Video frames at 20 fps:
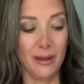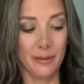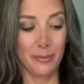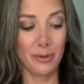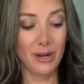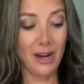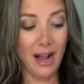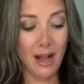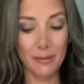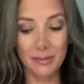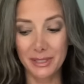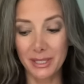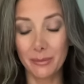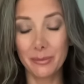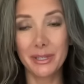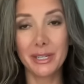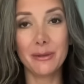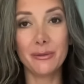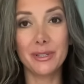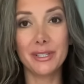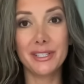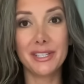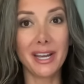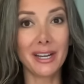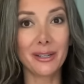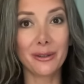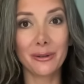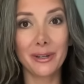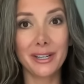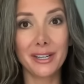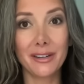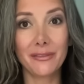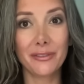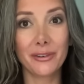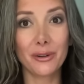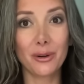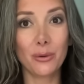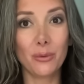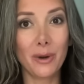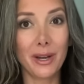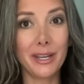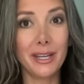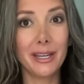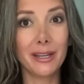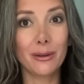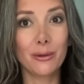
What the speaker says: perhaps somebody was decorating for a wedding